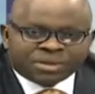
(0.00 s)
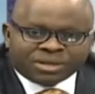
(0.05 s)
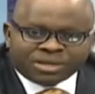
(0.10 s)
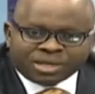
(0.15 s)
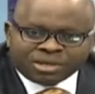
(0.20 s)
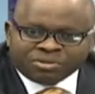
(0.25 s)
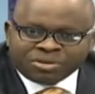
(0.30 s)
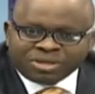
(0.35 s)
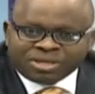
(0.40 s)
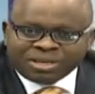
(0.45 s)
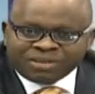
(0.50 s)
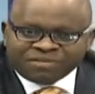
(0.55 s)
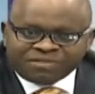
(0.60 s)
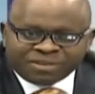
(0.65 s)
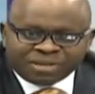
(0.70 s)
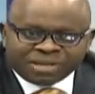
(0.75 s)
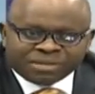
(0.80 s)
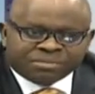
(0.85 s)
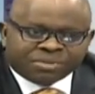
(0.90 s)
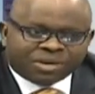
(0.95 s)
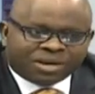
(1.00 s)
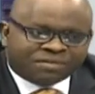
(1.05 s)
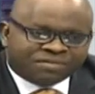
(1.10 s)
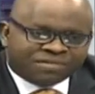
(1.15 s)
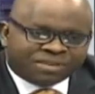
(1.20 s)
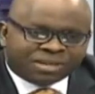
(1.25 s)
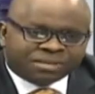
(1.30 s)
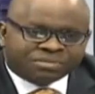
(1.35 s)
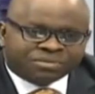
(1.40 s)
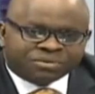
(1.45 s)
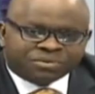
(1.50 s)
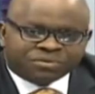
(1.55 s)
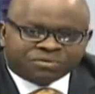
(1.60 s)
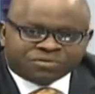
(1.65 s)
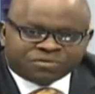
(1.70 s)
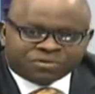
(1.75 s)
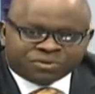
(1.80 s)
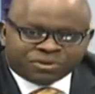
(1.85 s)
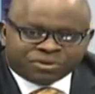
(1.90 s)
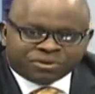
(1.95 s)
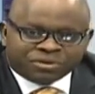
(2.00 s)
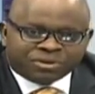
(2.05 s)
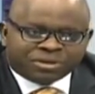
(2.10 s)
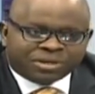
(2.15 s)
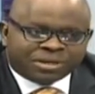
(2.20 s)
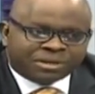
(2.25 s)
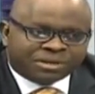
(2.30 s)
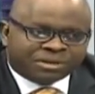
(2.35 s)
liquidity available for